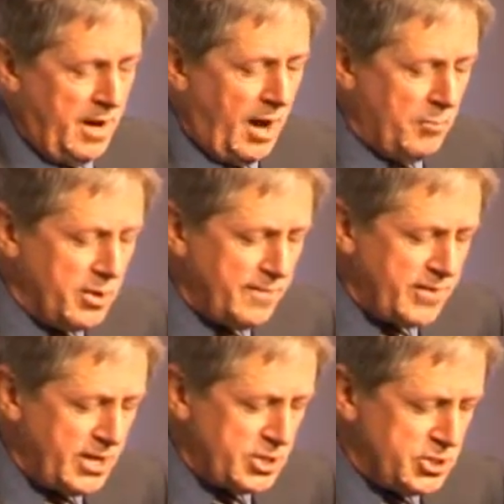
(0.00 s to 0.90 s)
And one of
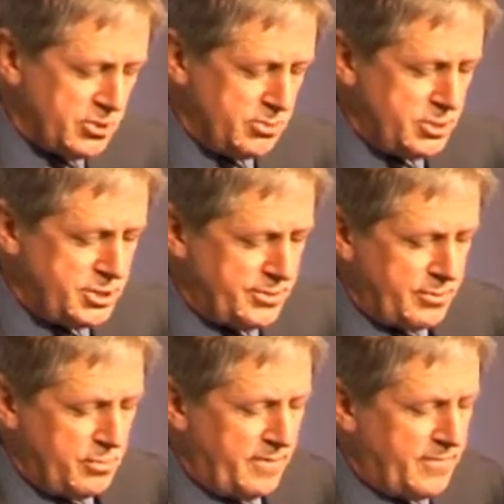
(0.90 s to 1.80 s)
the issues
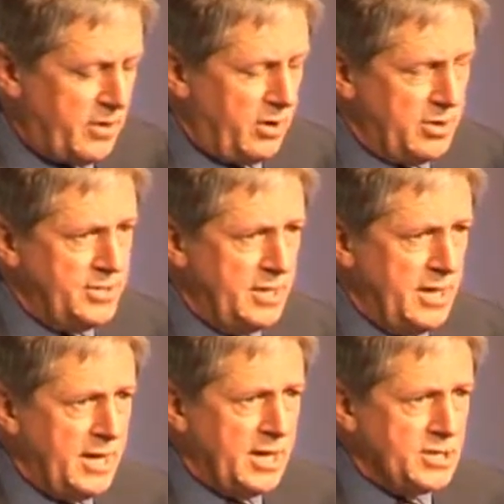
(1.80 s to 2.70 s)
that we've got
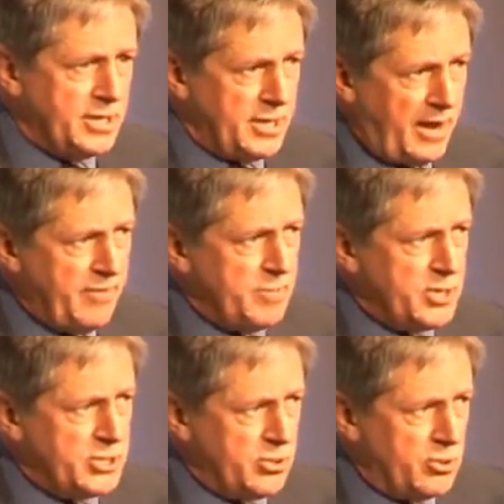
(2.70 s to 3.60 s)
is that
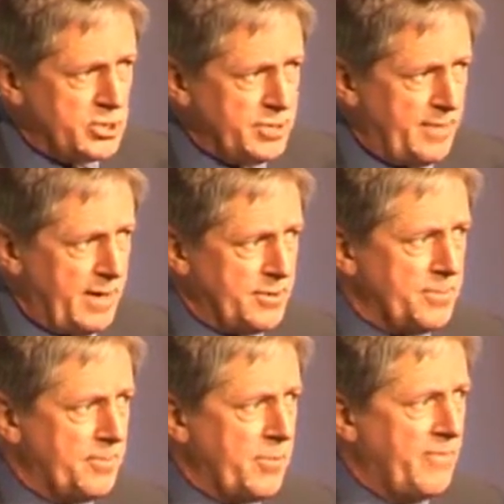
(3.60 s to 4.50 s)
everybody talks about
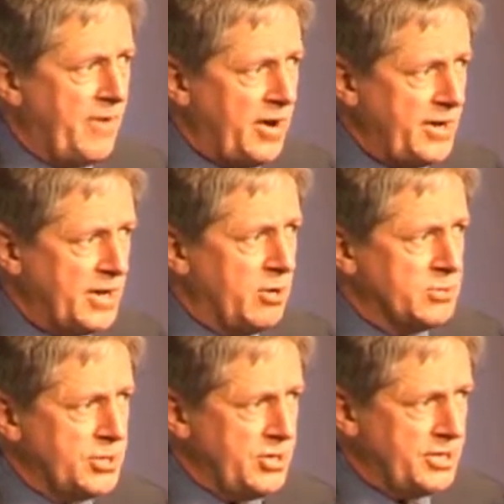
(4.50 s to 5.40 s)
providing
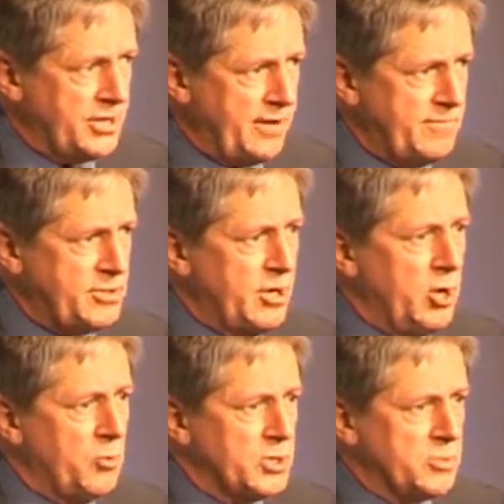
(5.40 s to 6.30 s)
alternatives
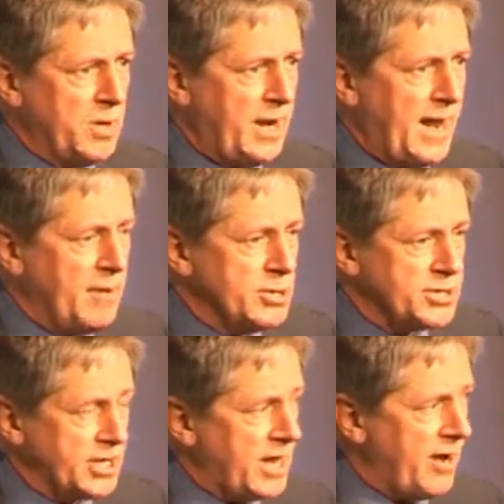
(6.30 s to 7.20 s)
which will allow us
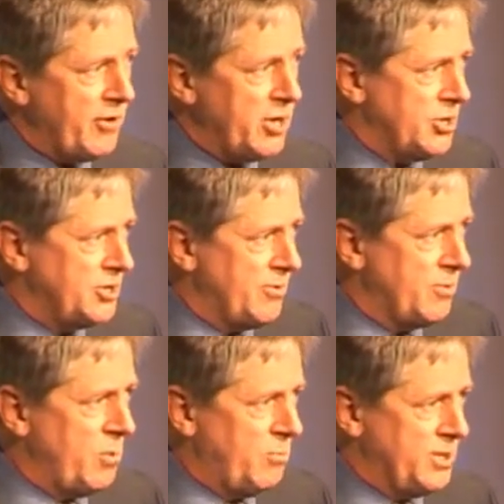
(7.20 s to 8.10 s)
to carry on
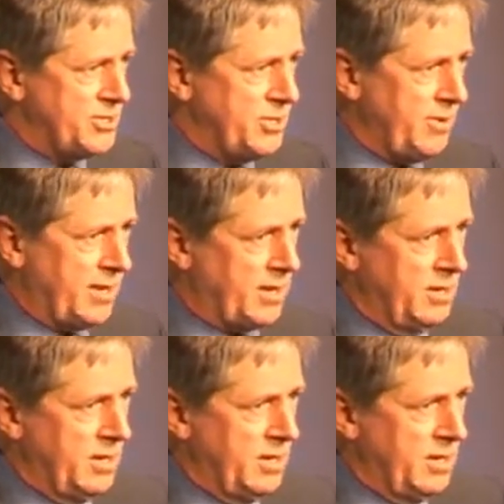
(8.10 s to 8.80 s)
doing what we're doing.